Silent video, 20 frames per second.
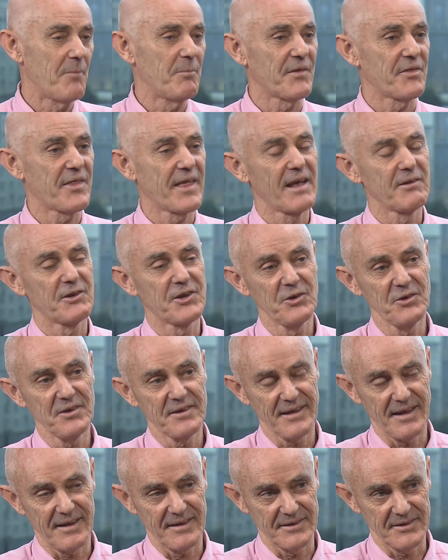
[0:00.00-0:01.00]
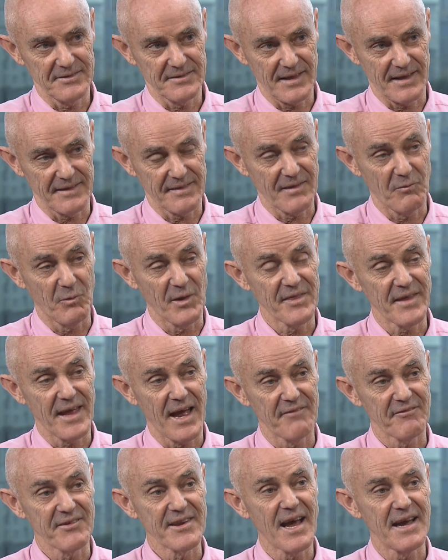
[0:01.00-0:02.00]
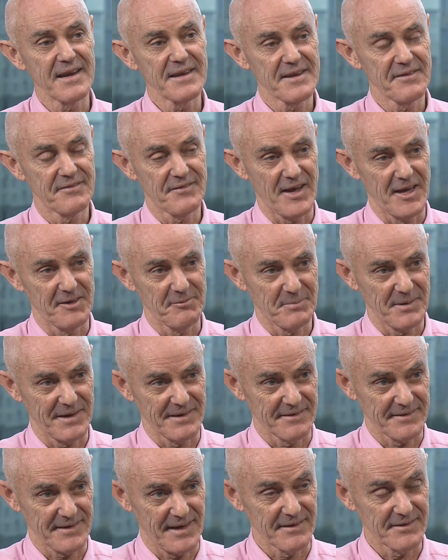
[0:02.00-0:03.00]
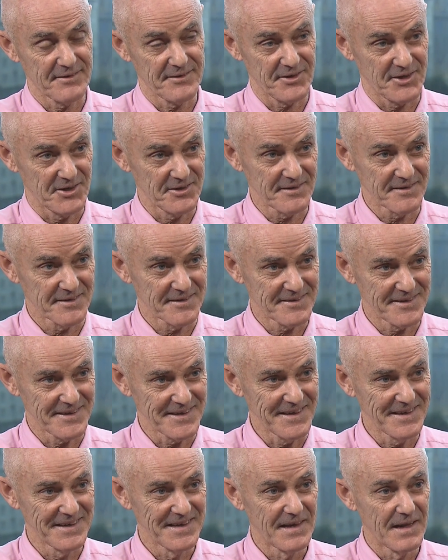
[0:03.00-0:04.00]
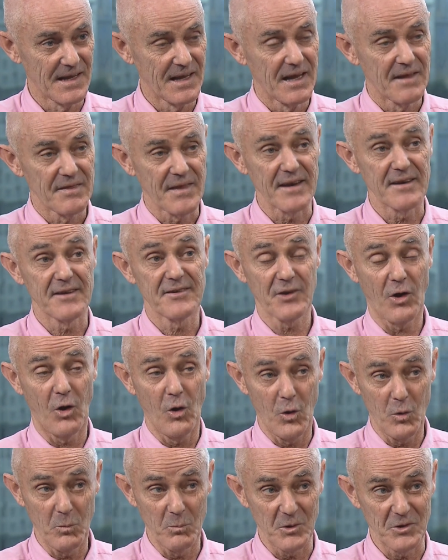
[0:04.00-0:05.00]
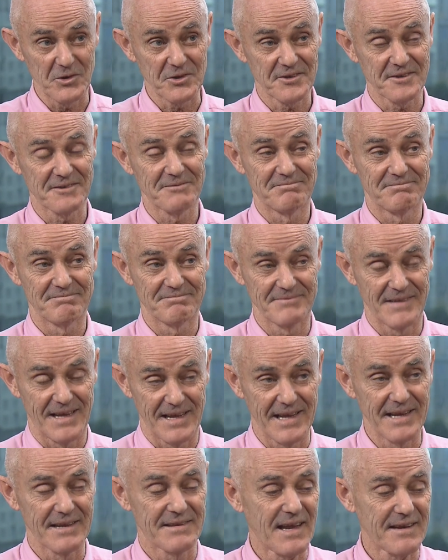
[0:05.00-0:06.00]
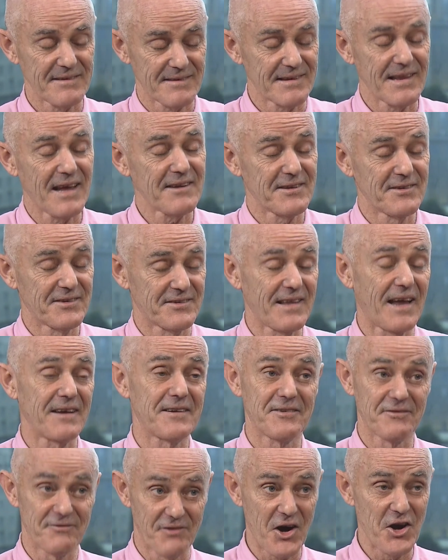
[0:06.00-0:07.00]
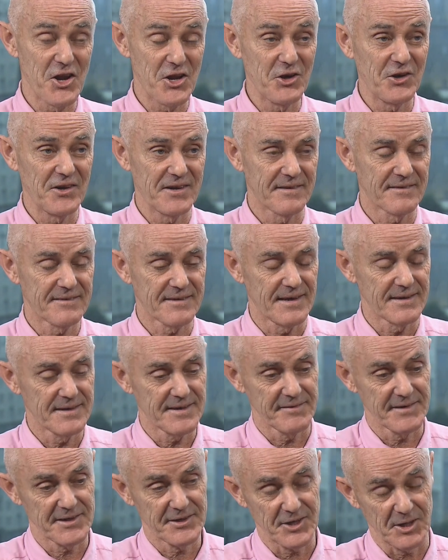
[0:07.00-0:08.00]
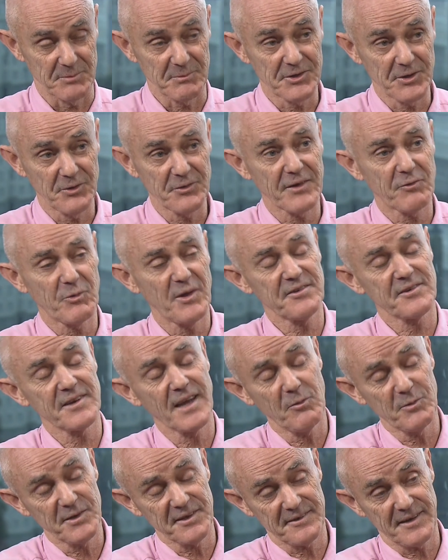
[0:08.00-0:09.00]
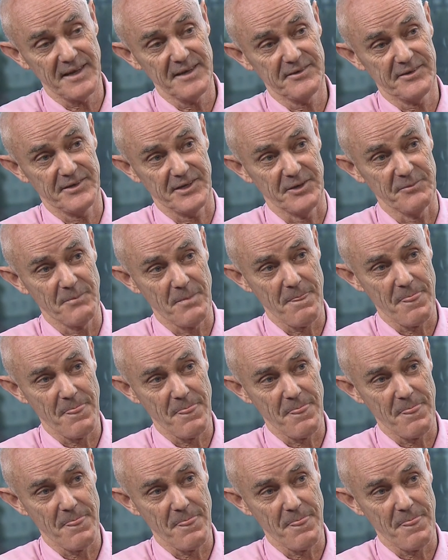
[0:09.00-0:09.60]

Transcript: But they do tell you that when they have 95% certainty, that is almost, that is very good in scientific terms. So the question I would say to